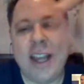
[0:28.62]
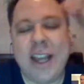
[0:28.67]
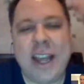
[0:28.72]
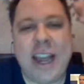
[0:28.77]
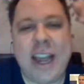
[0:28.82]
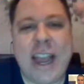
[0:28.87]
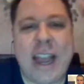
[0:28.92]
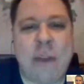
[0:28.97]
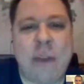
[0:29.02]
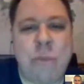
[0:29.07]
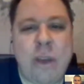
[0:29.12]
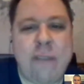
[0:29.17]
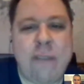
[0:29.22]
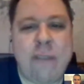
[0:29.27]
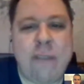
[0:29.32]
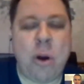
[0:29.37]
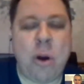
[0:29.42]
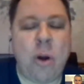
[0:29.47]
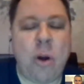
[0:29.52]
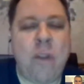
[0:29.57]
and we've
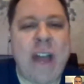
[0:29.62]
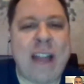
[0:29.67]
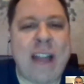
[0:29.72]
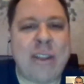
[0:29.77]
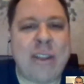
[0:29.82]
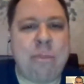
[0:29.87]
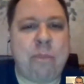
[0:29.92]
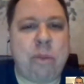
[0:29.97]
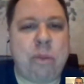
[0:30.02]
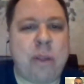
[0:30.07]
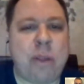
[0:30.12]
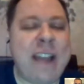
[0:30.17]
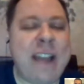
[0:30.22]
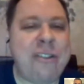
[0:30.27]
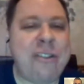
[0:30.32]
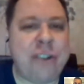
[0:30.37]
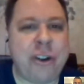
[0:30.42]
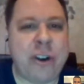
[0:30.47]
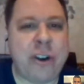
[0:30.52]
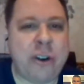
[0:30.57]
both had the
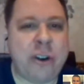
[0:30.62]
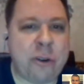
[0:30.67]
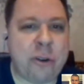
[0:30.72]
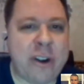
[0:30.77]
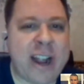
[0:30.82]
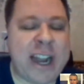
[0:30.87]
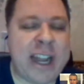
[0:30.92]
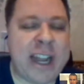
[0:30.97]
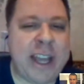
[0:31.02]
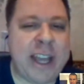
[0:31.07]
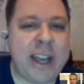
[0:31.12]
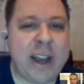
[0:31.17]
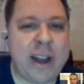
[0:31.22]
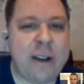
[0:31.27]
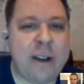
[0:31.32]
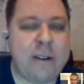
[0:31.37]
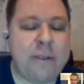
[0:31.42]
pleasure already of